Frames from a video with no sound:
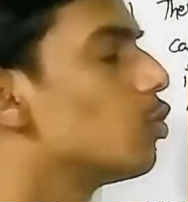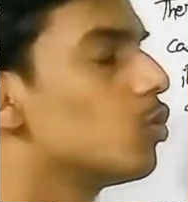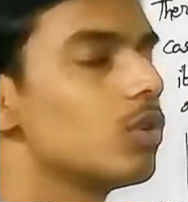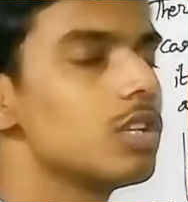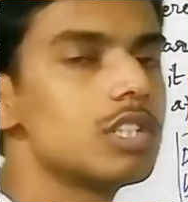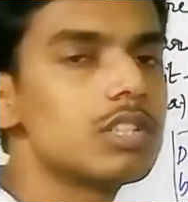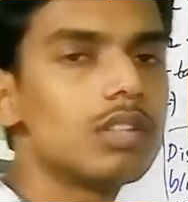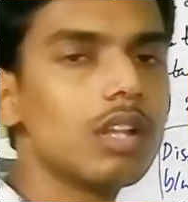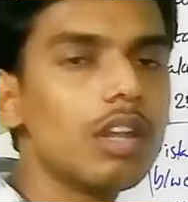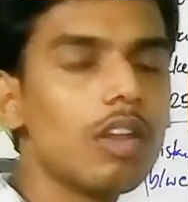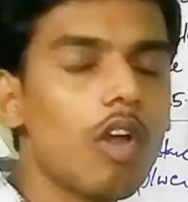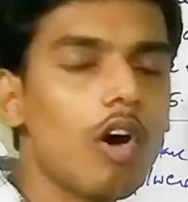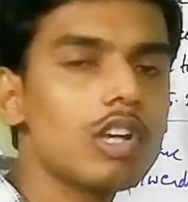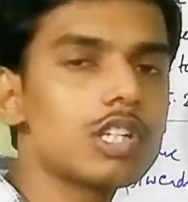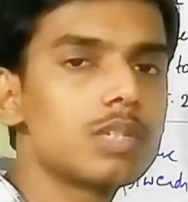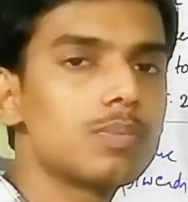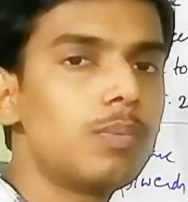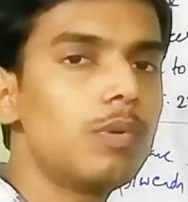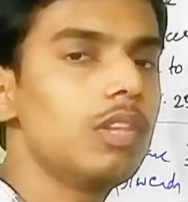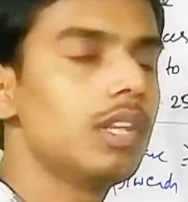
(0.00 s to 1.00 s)
to reach the
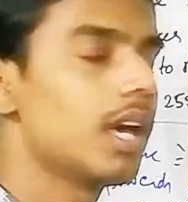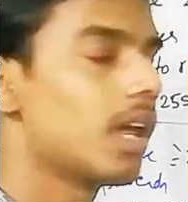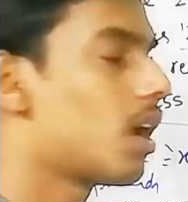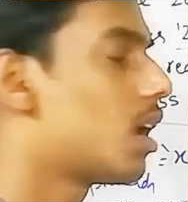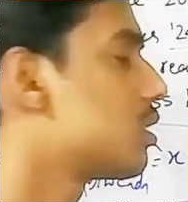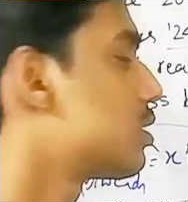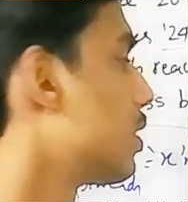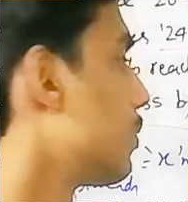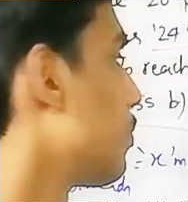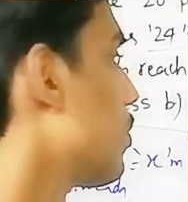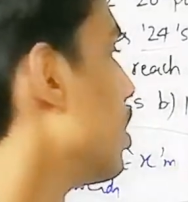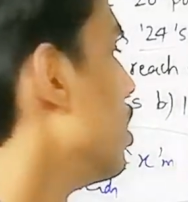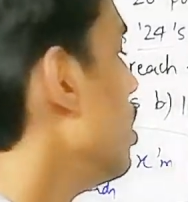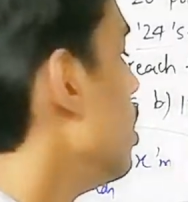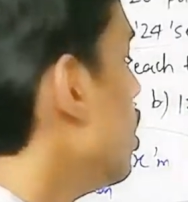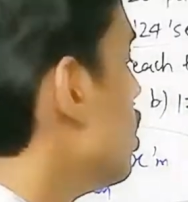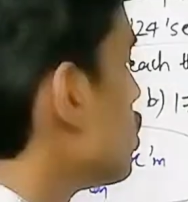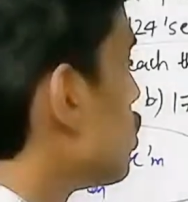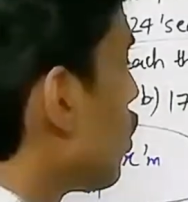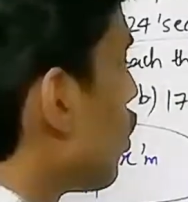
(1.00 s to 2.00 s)
last pole they are asking?
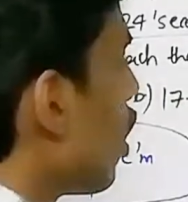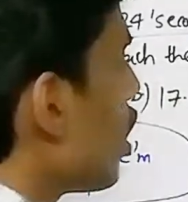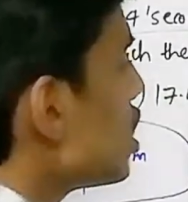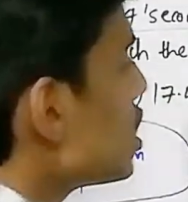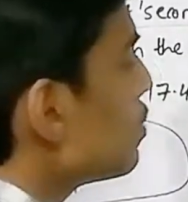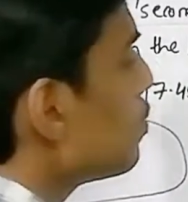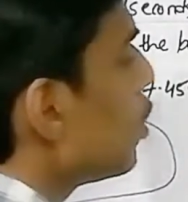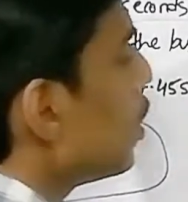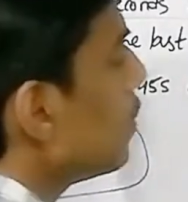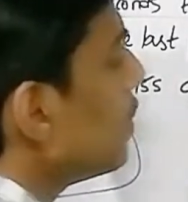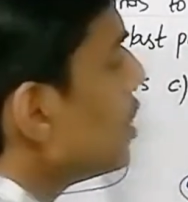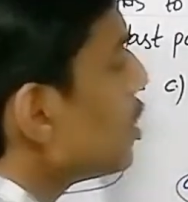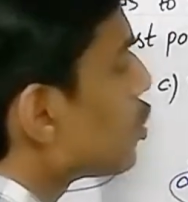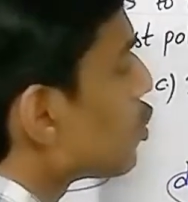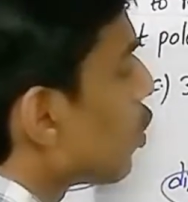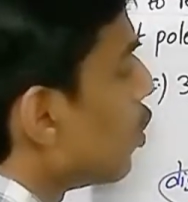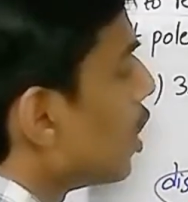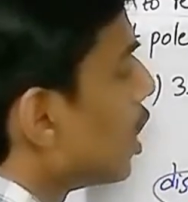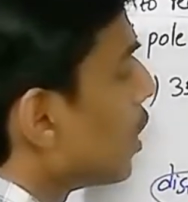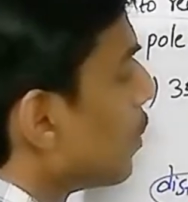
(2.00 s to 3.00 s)
So last pole means
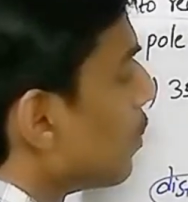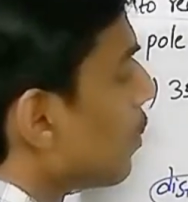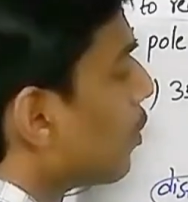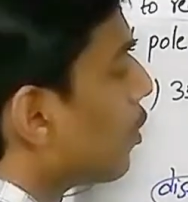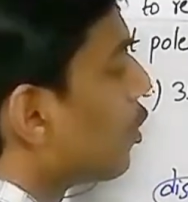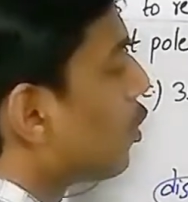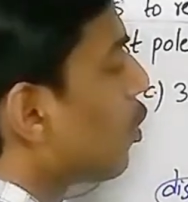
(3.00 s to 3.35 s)
20.